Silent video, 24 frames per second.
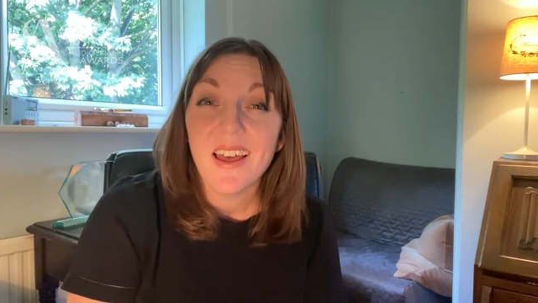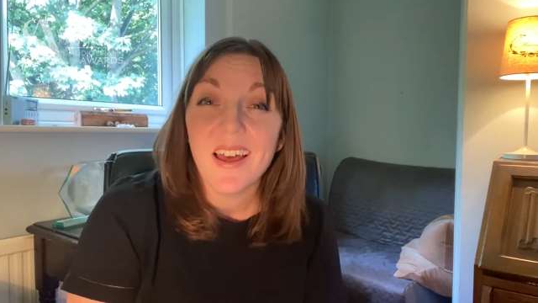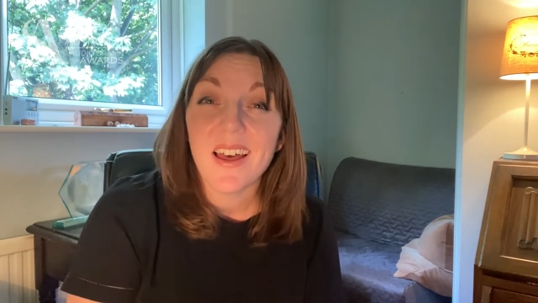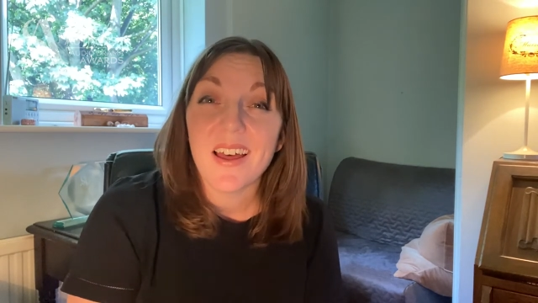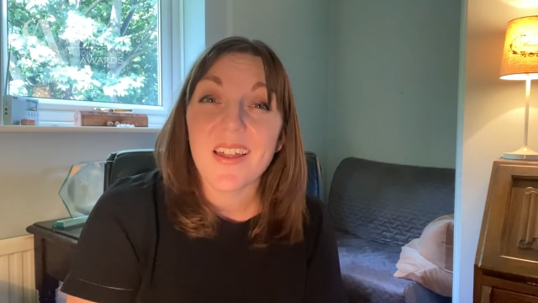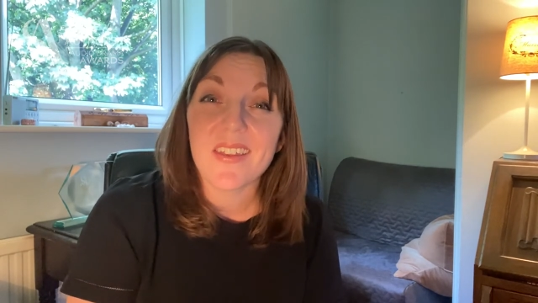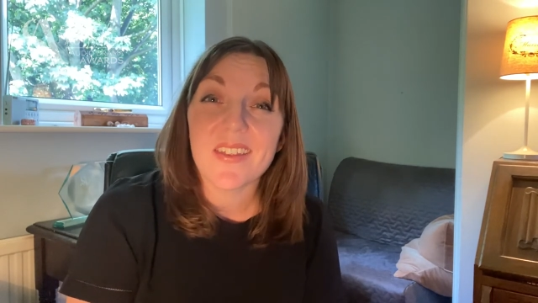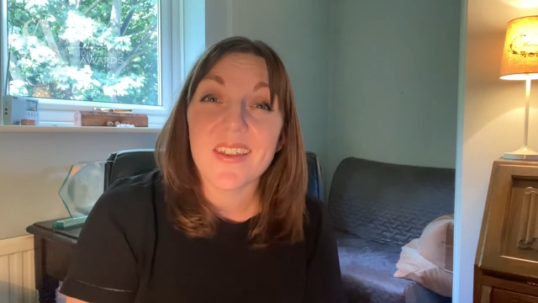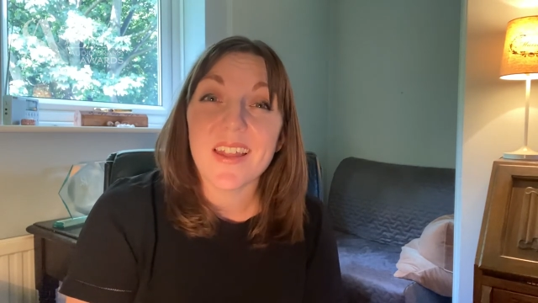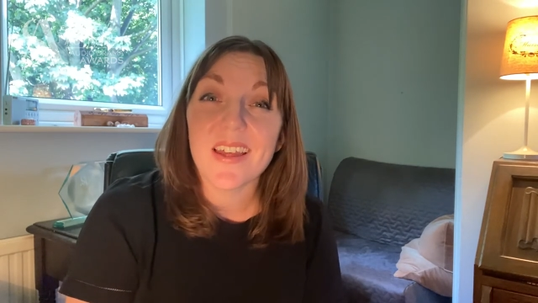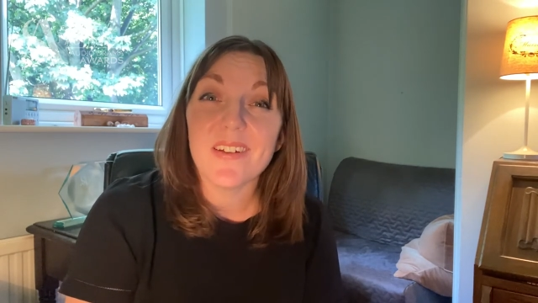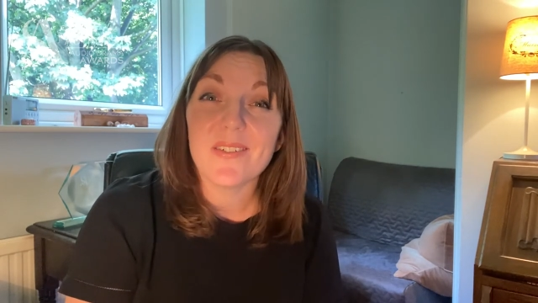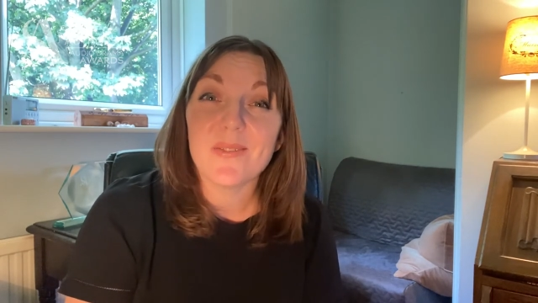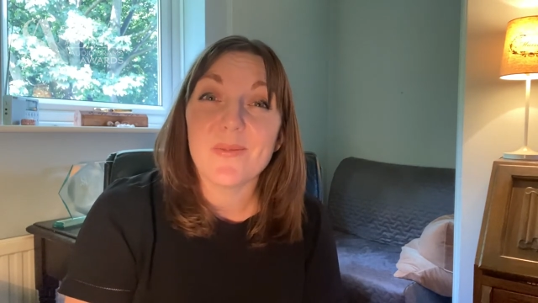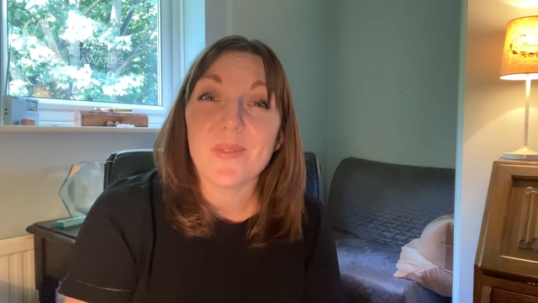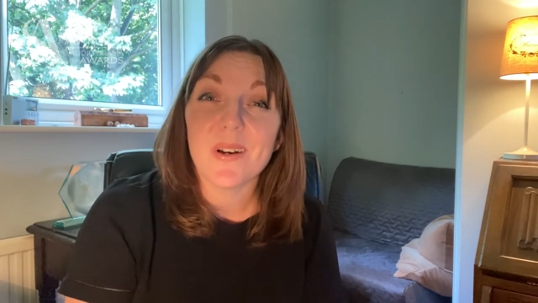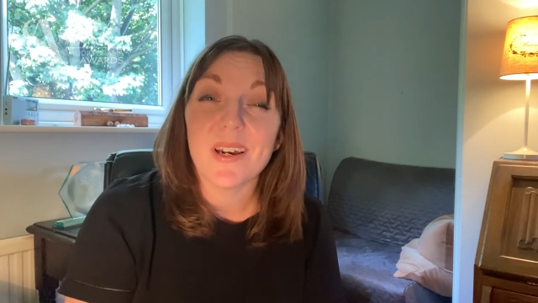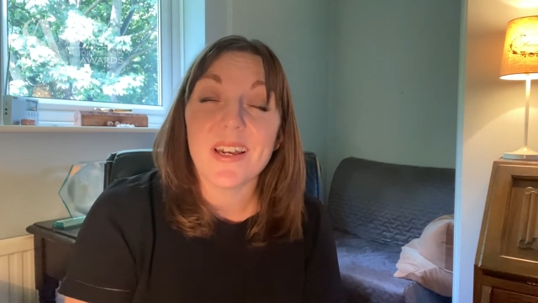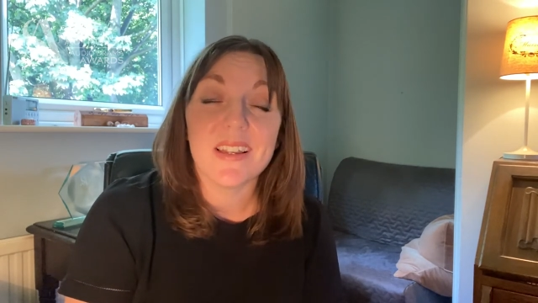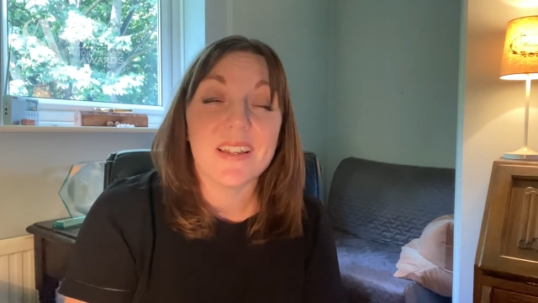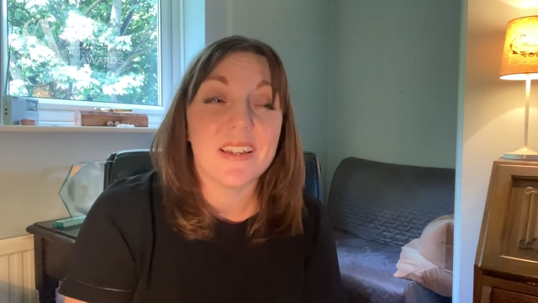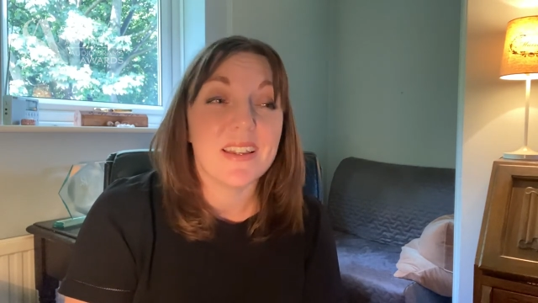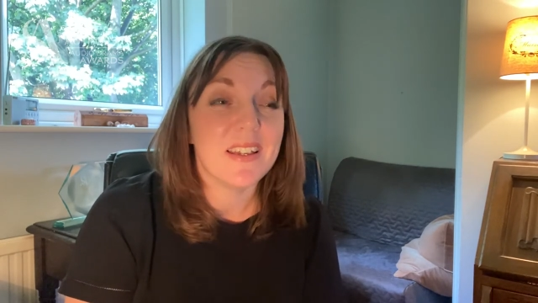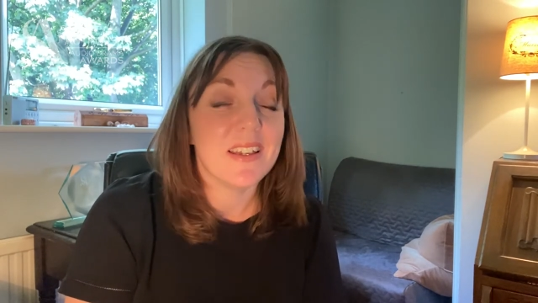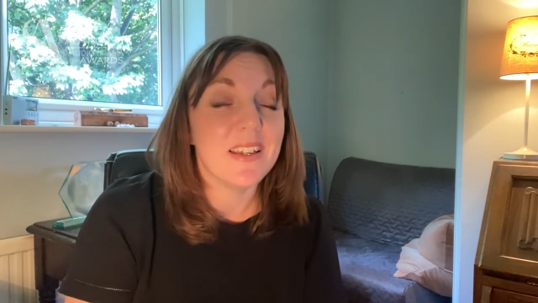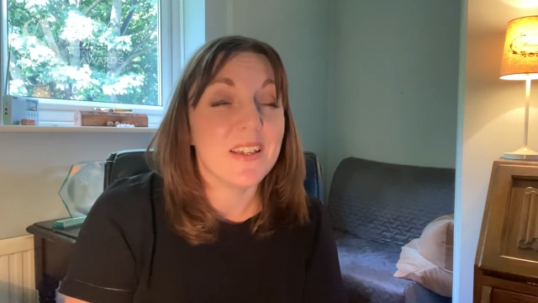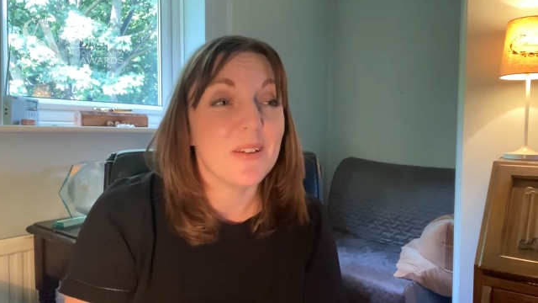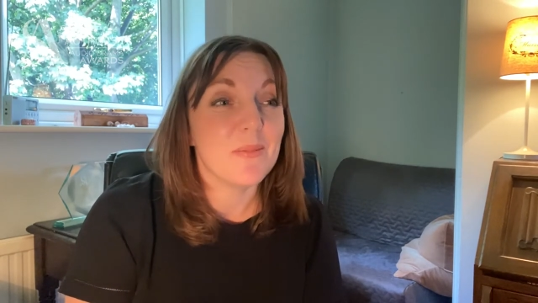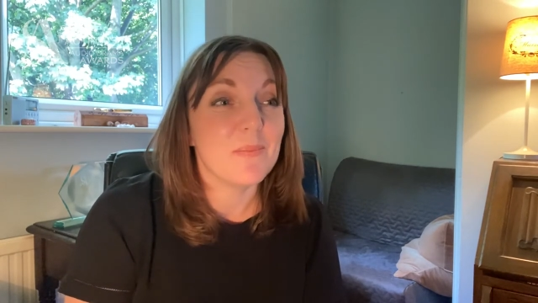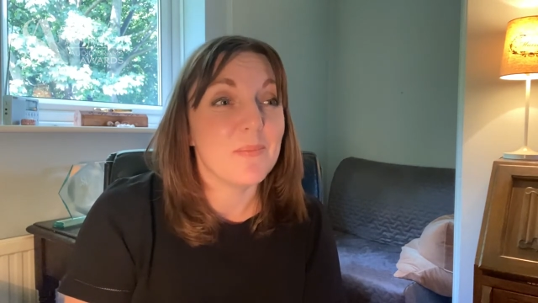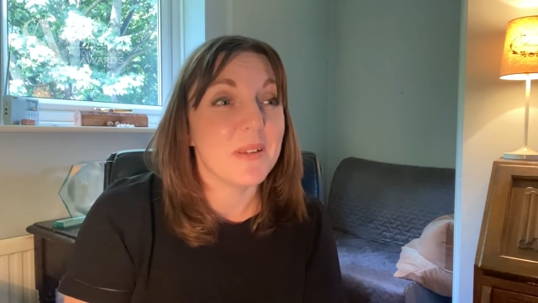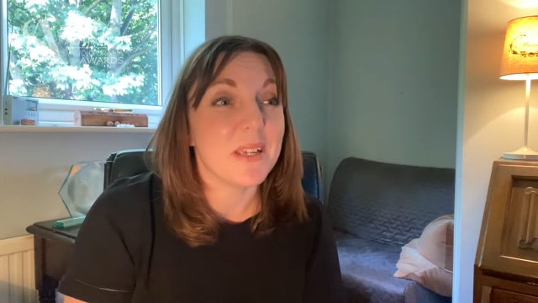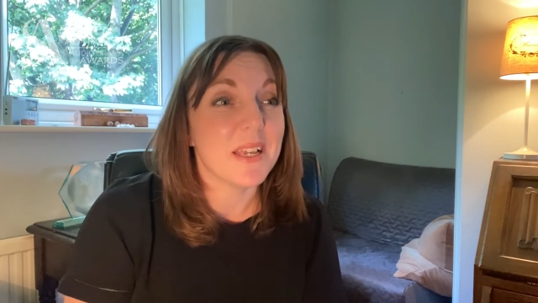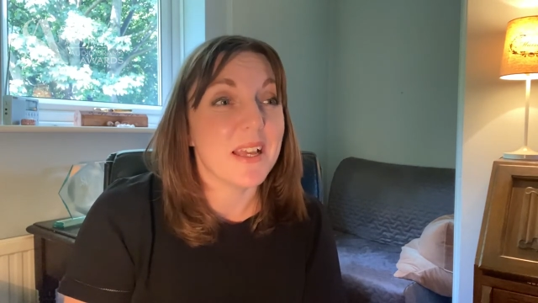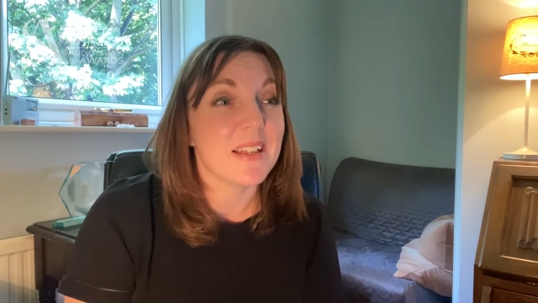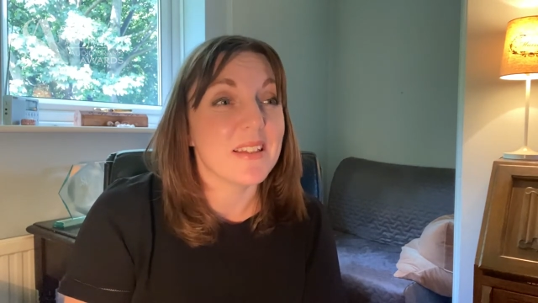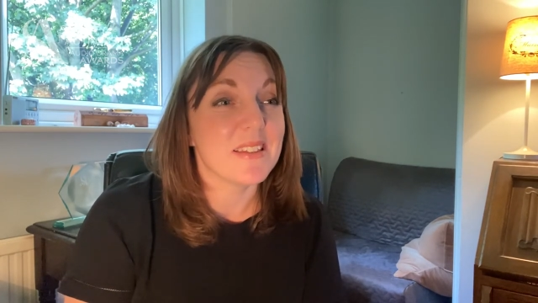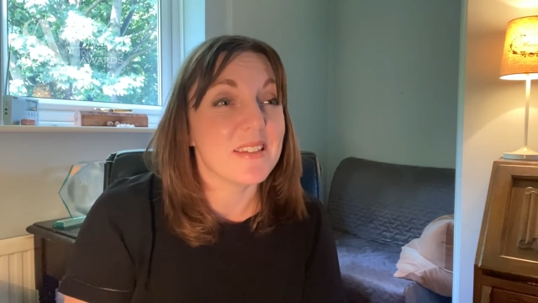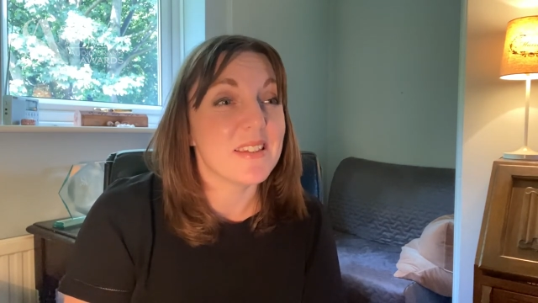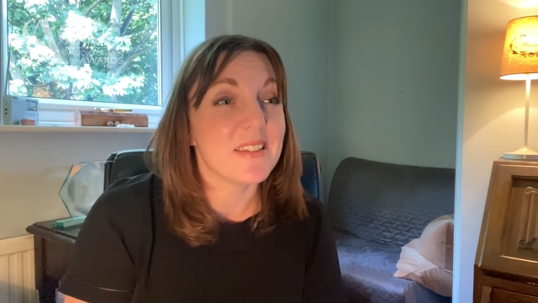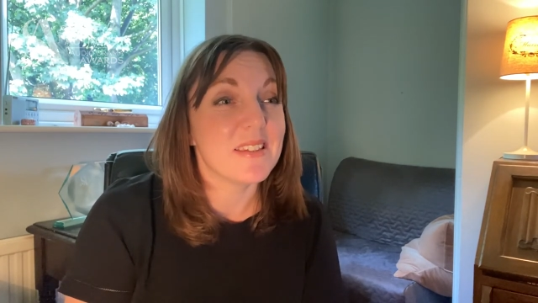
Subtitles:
And then when it began